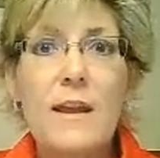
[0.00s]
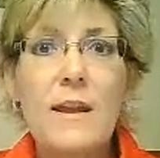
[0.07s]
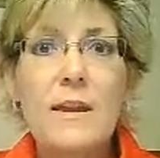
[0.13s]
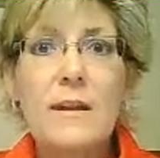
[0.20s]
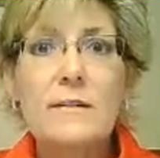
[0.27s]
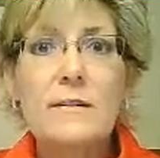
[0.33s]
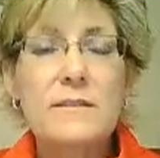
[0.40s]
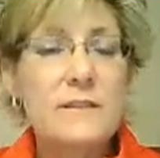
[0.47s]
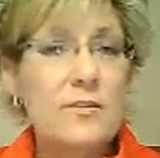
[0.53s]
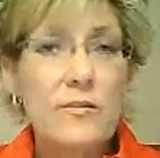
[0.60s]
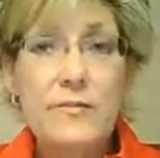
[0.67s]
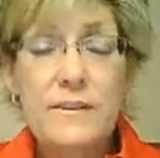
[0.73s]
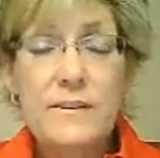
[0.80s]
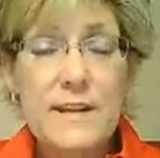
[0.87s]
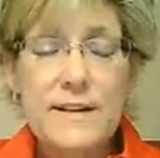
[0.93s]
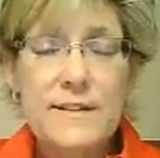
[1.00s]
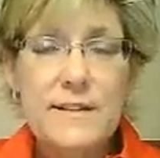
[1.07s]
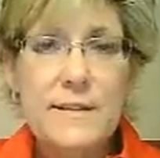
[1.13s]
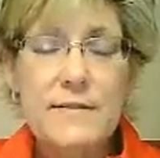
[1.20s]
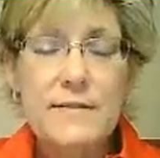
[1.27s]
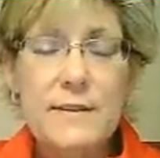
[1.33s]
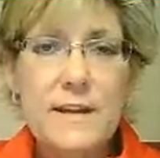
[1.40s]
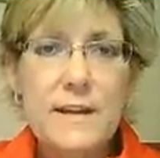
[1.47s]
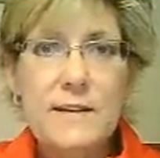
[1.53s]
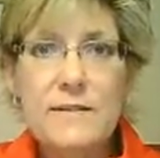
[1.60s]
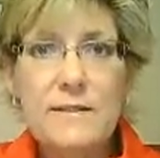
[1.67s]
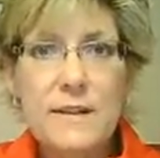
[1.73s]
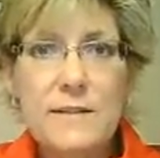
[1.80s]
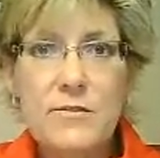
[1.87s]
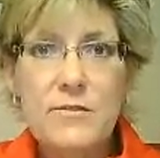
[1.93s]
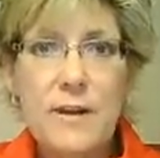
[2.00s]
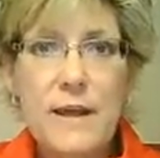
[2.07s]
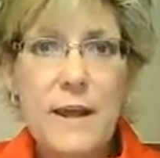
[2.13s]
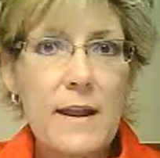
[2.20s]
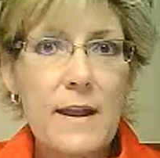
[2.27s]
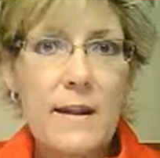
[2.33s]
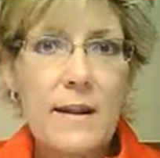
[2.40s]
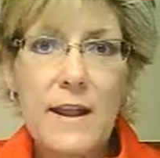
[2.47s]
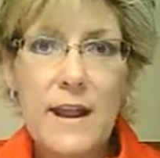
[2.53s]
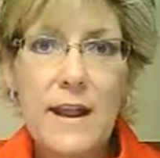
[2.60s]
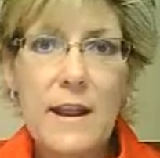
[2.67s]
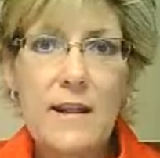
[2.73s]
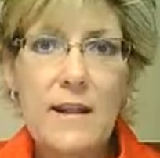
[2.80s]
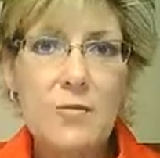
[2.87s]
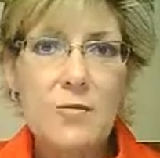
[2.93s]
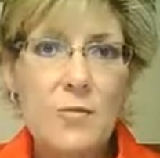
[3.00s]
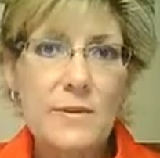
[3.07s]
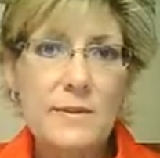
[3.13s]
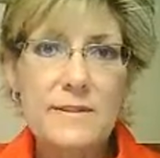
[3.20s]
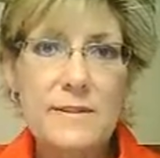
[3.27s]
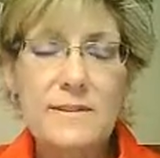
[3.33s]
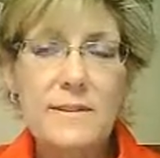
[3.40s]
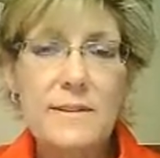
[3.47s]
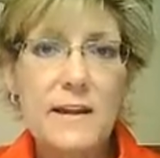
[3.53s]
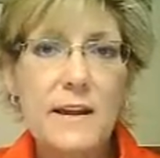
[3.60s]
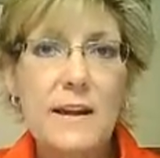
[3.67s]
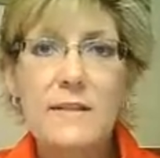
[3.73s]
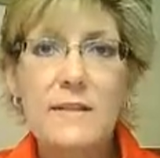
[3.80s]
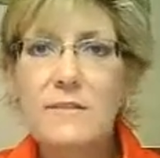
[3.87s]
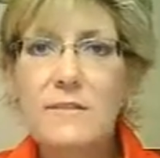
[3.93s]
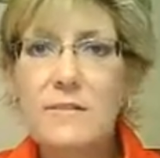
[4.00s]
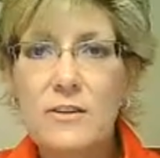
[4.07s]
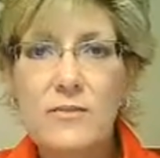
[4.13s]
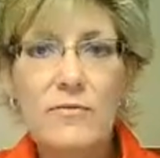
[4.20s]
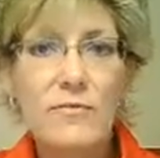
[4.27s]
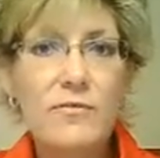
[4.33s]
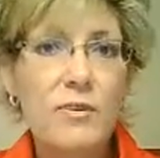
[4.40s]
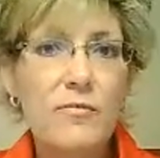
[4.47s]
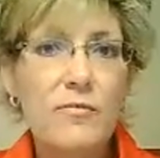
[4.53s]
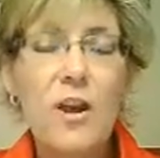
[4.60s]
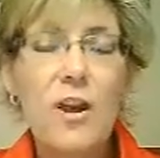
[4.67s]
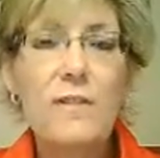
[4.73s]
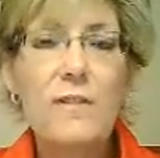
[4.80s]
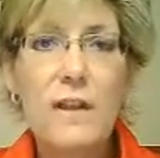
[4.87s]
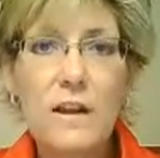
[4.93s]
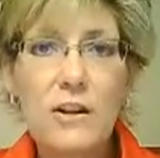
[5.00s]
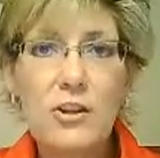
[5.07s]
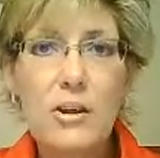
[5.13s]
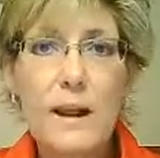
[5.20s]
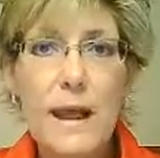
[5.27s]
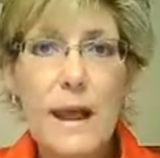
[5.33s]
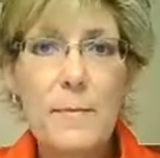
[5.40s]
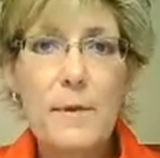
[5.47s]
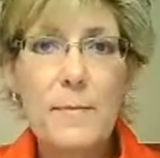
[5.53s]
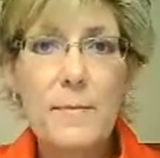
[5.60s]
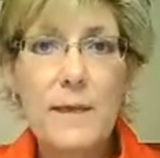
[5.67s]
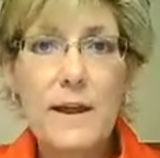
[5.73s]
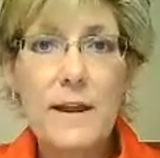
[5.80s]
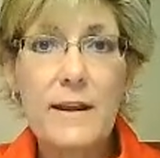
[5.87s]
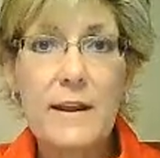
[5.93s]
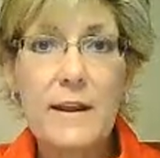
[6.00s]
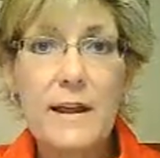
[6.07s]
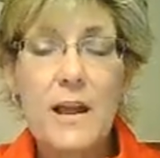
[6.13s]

And so if it takes 7 days, that's okay. Hey, once it's done, you've got that good habit made.